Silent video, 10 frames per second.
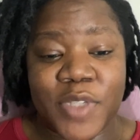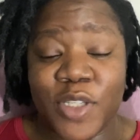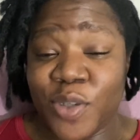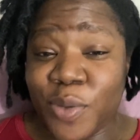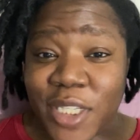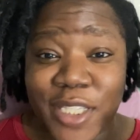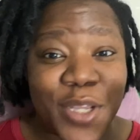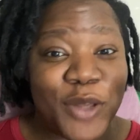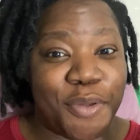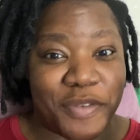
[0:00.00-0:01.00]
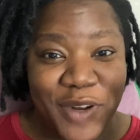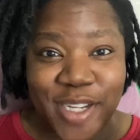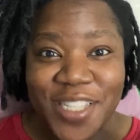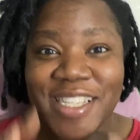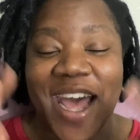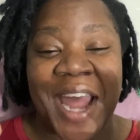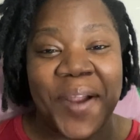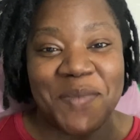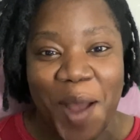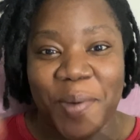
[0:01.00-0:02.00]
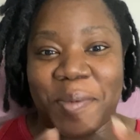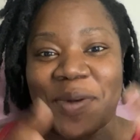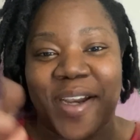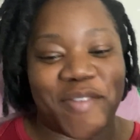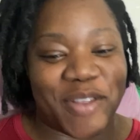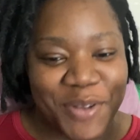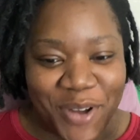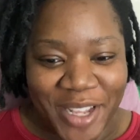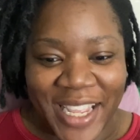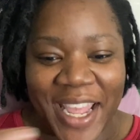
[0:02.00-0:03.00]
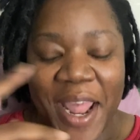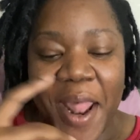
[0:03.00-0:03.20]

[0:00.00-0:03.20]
source, universe, higher power, whatever you call it.